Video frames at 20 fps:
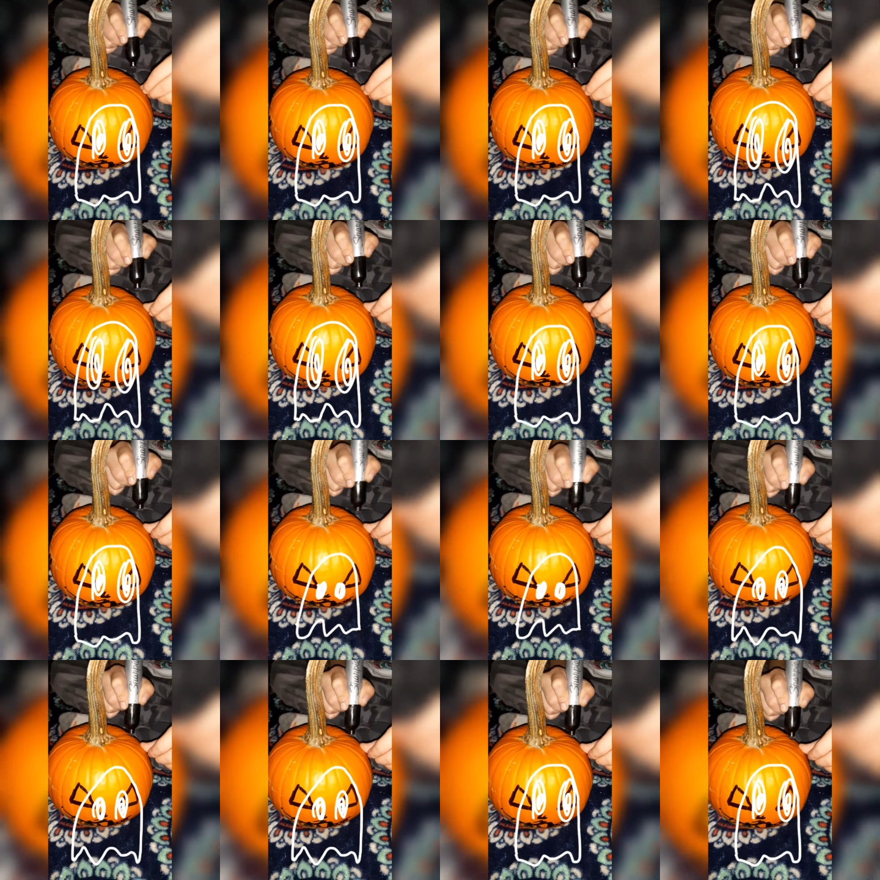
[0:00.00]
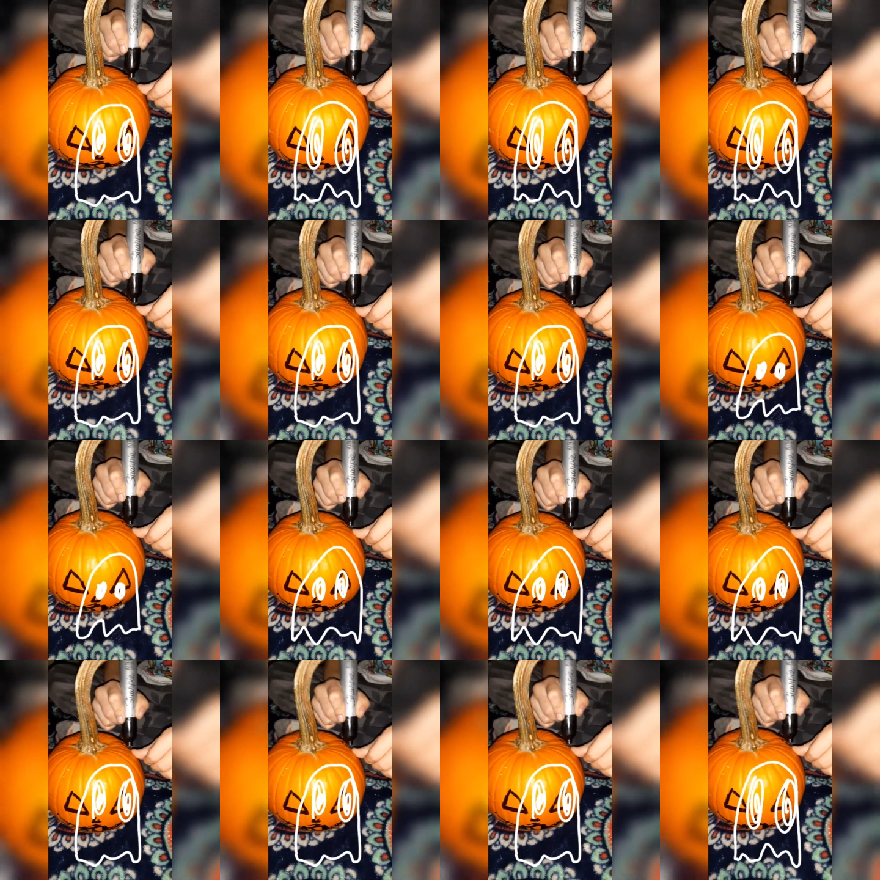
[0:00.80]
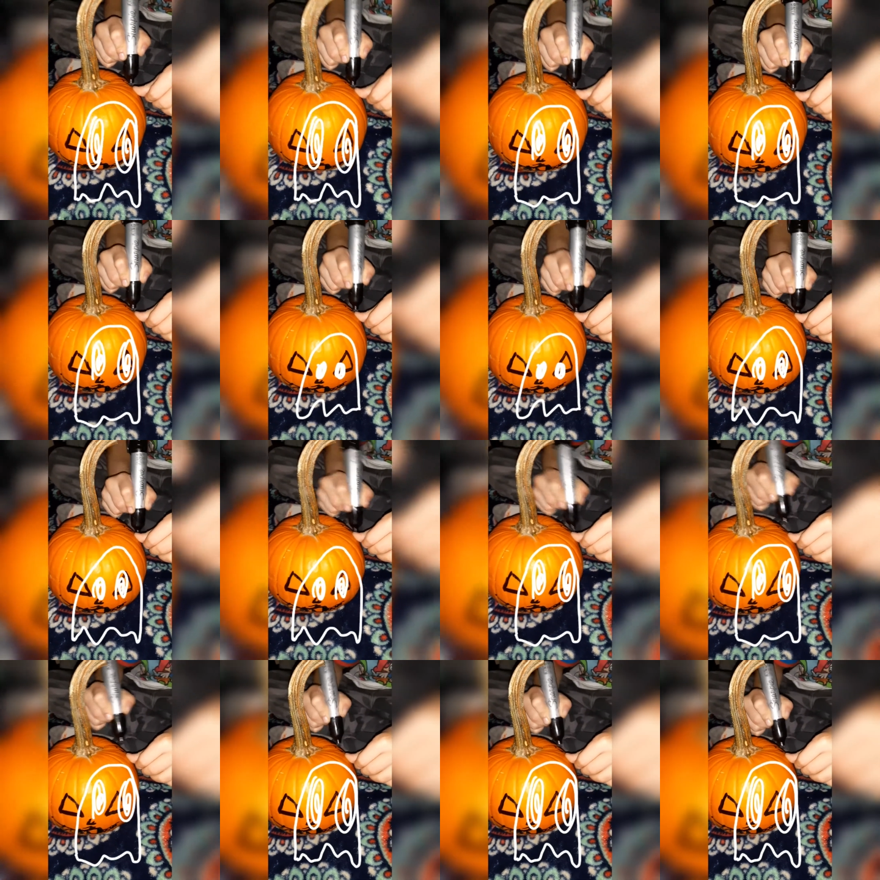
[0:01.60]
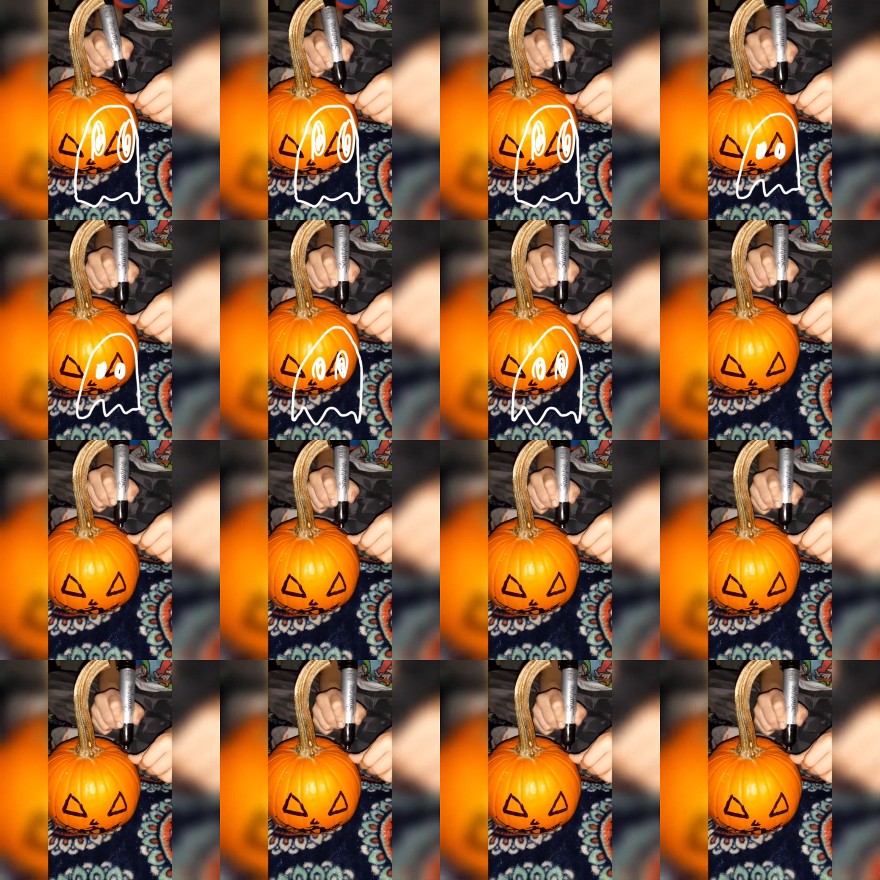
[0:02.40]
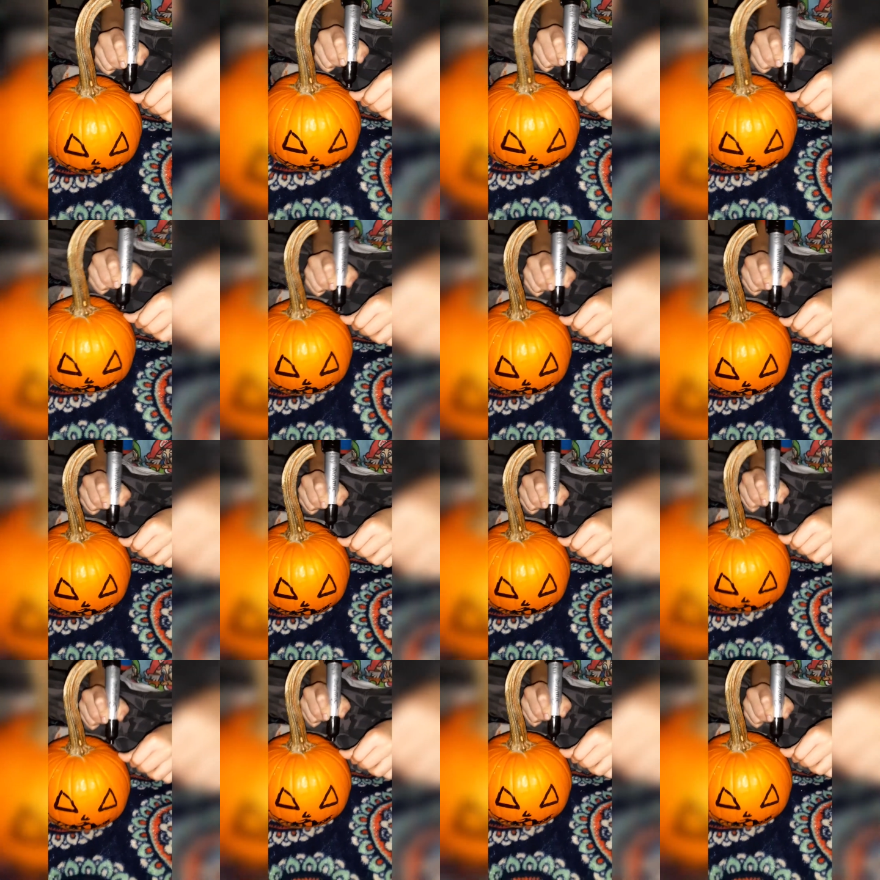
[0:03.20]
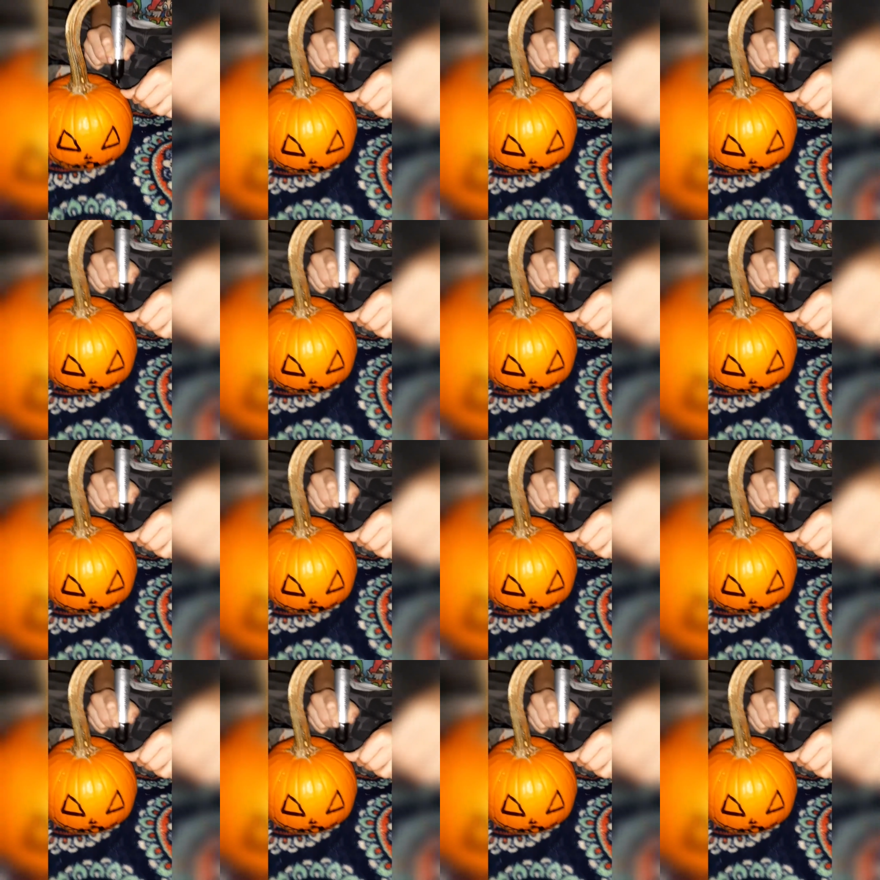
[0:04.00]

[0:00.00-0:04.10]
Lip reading: (no speaker visible)